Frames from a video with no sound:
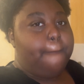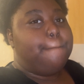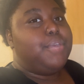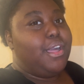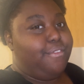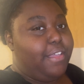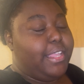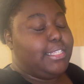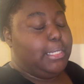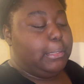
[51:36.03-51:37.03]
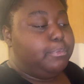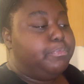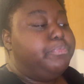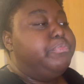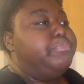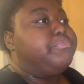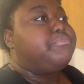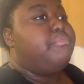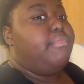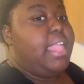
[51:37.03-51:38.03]
Perfect.
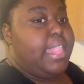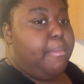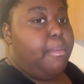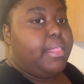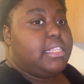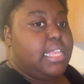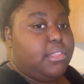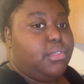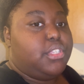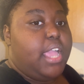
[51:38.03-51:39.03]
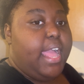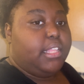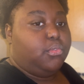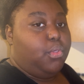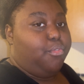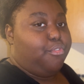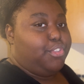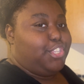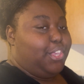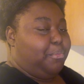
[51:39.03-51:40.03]
Let me make the sandwich and we will
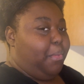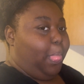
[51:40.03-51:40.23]
resume.